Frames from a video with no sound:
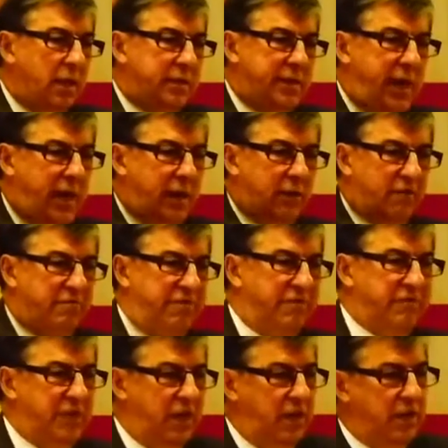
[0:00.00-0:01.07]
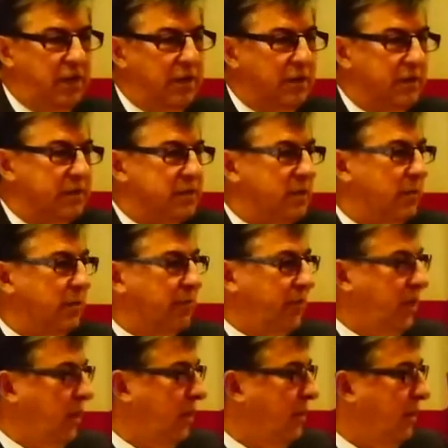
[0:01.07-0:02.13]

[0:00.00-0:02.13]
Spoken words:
10 or 15 year as some of the